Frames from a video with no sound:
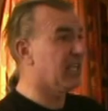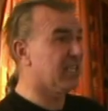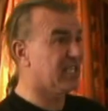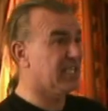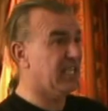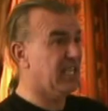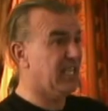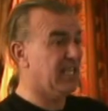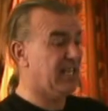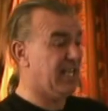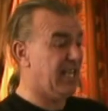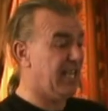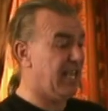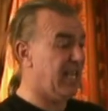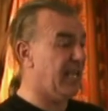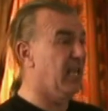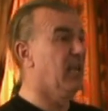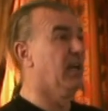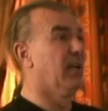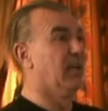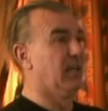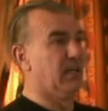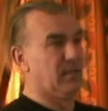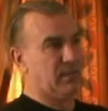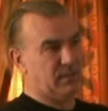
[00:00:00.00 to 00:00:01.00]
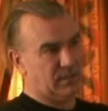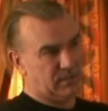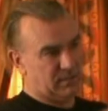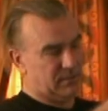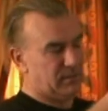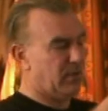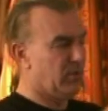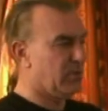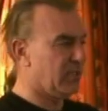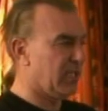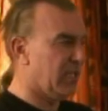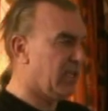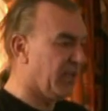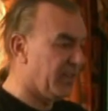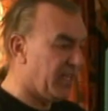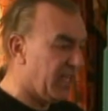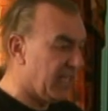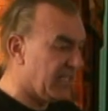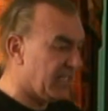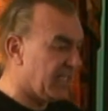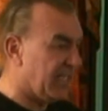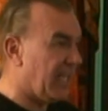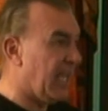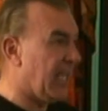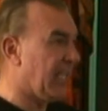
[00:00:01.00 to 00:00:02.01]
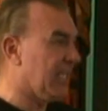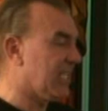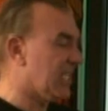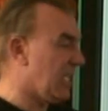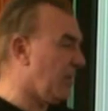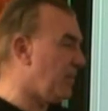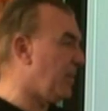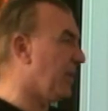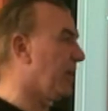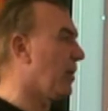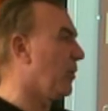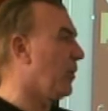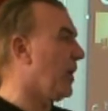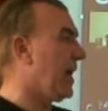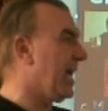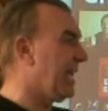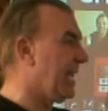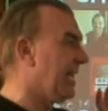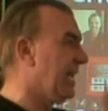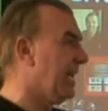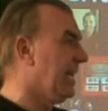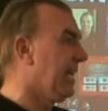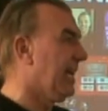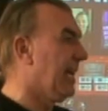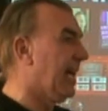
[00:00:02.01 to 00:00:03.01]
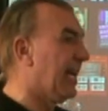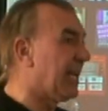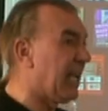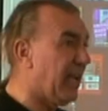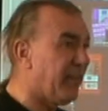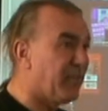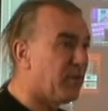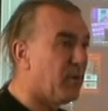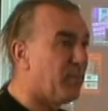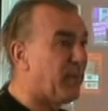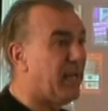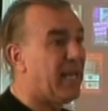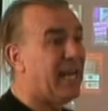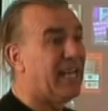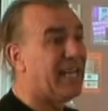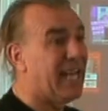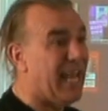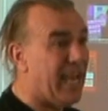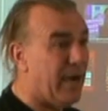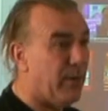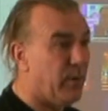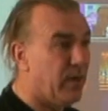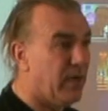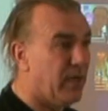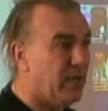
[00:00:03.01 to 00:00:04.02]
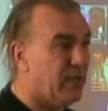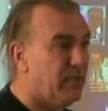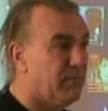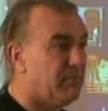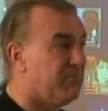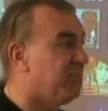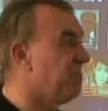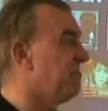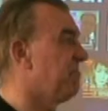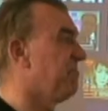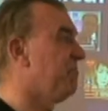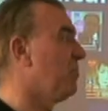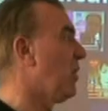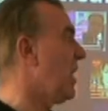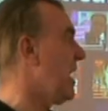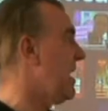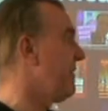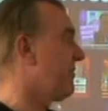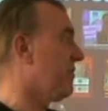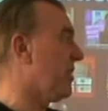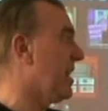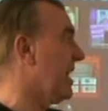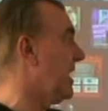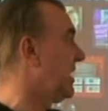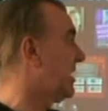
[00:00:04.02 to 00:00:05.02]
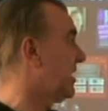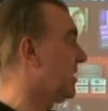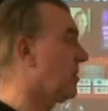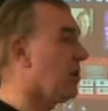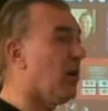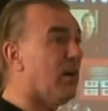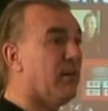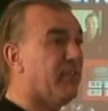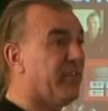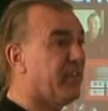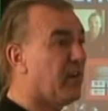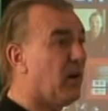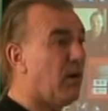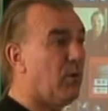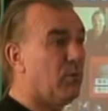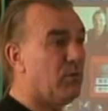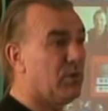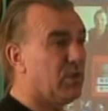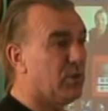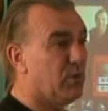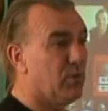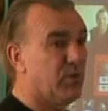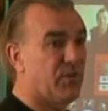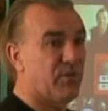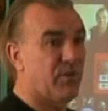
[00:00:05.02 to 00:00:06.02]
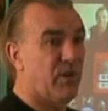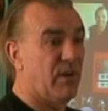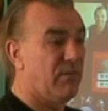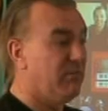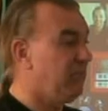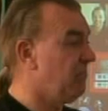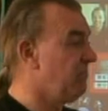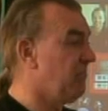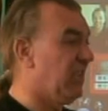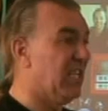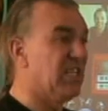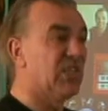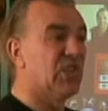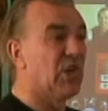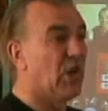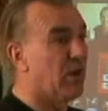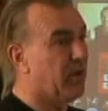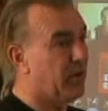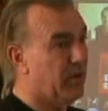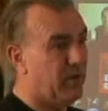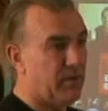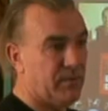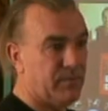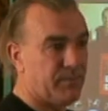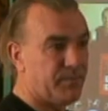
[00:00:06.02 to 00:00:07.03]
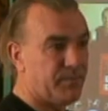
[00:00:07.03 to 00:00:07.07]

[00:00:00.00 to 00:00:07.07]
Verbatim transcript: I'll sit there, usually on the internet, sipping away, and after about an hour, whatever it is, cough, cold, sore throat is gone.